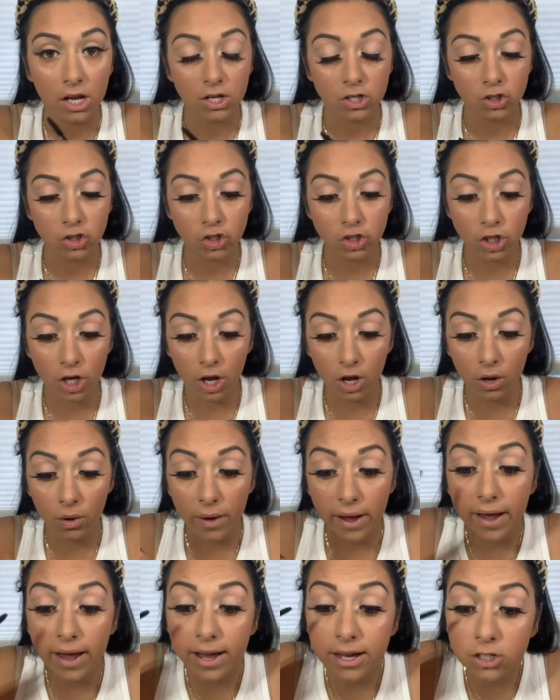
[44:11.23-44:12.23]
So
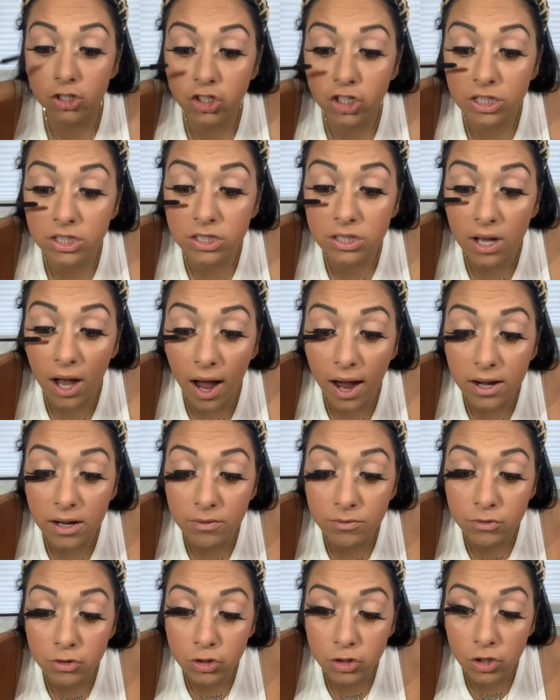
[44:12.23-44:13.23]
it just kind
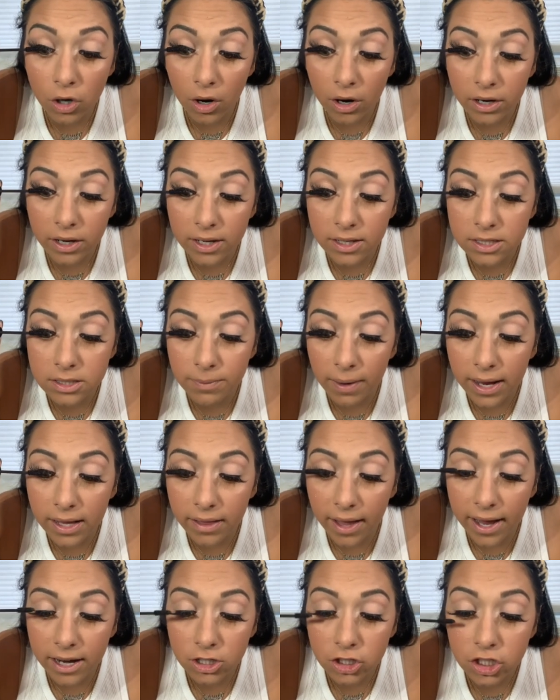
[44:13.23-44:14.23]
of darkens my
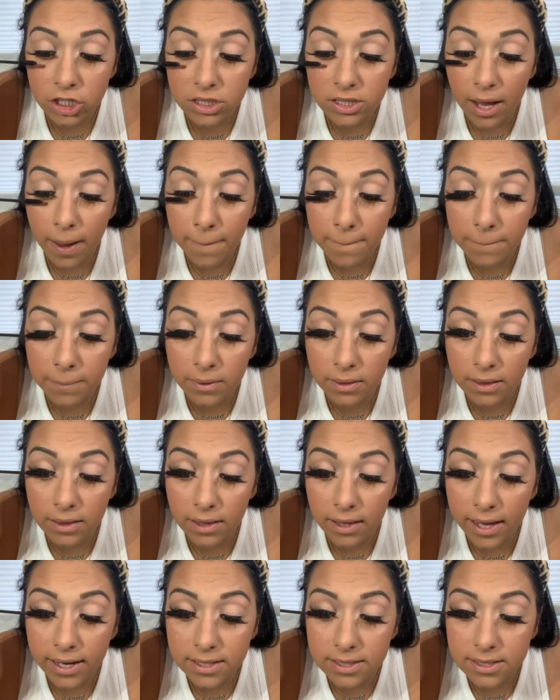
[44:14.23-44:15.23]
lashes and
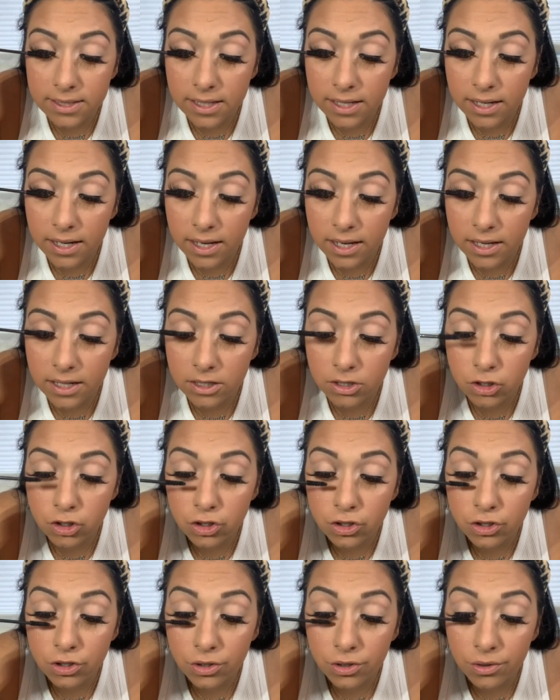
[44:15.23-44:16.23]
blends it
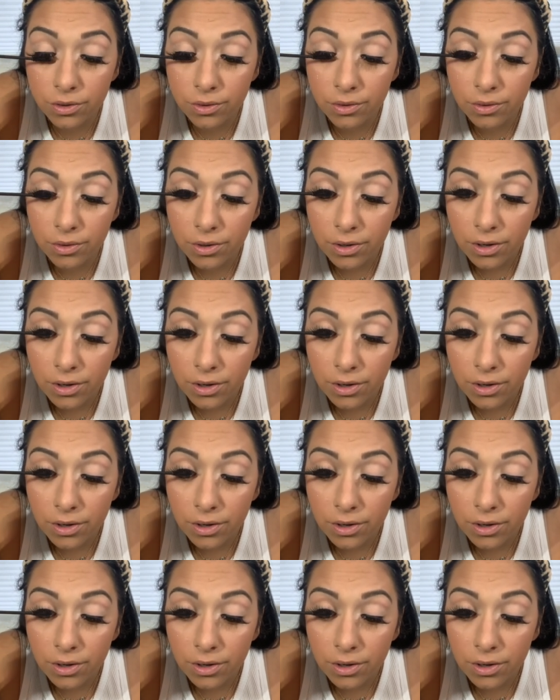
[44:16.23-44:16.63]
into